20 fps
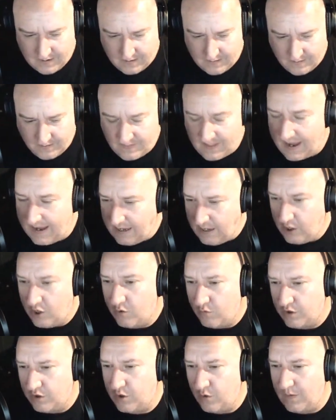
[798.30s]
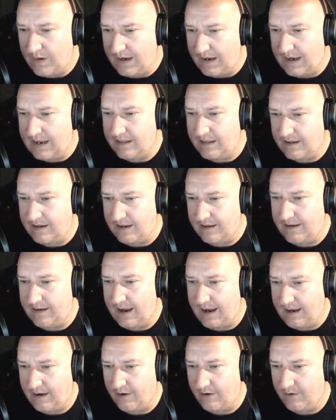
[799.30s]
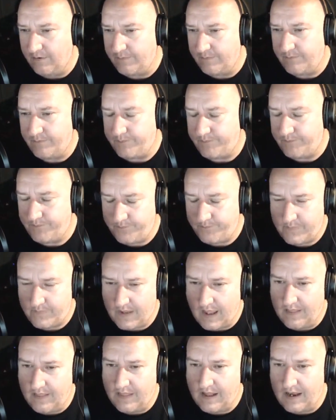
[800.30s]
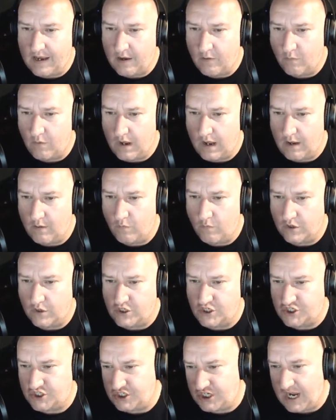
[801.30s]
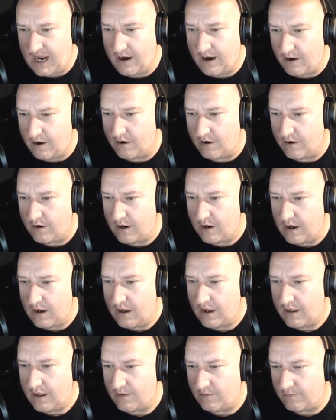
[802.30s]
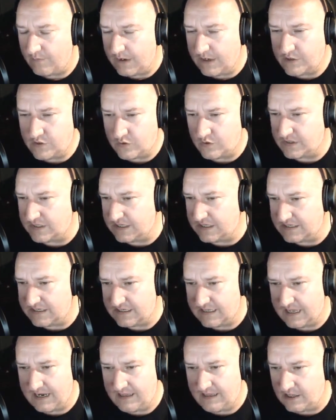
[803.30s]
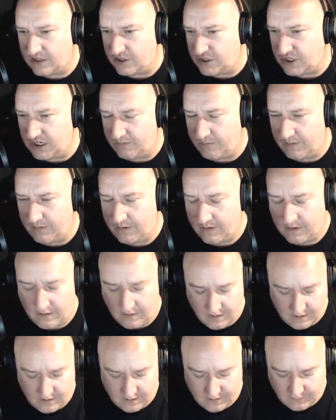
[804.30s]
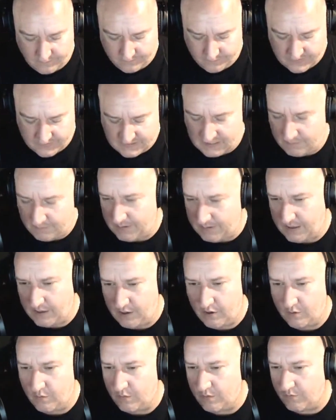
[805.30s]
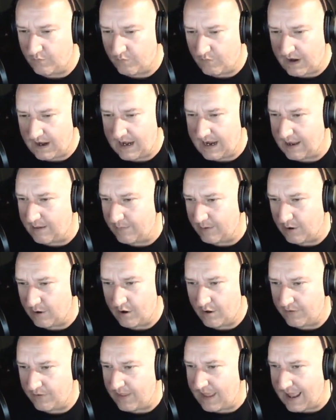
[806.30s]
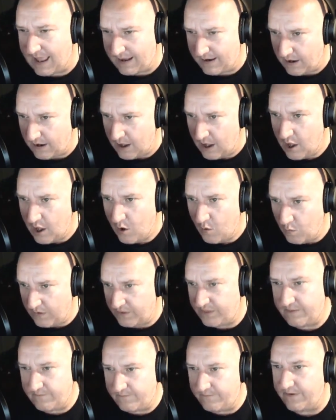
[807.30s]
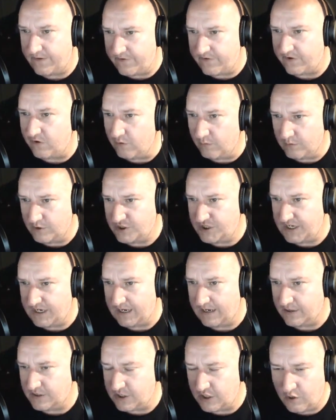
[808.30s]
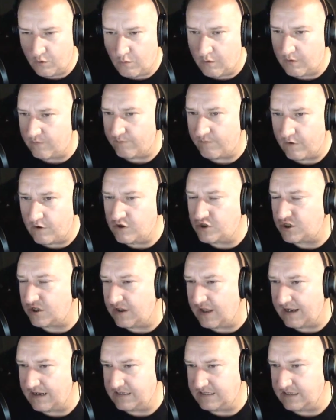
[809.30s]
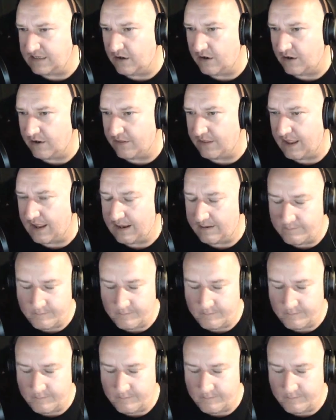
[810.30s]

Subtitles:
thing you were doing in the container, and then it would share the resources like the CPU and RAM and all that with the physical machine. So you weren't virtualizing all that.